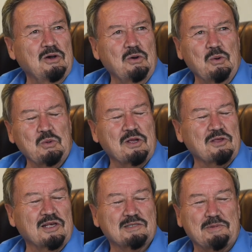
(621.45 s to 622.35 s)
no, oh, they're
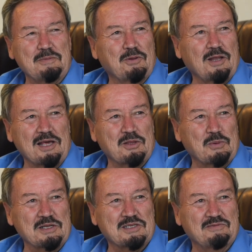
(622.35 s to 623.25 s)
just people like the
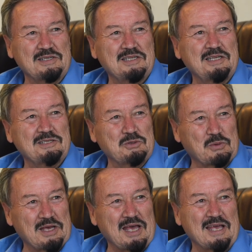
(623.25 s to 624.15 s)
rest of us and it's
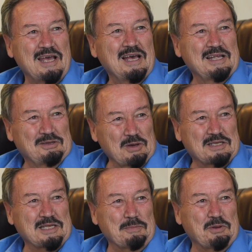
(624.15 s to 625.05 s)
okay to
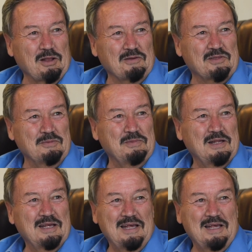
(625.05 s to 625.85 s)
accept all of them.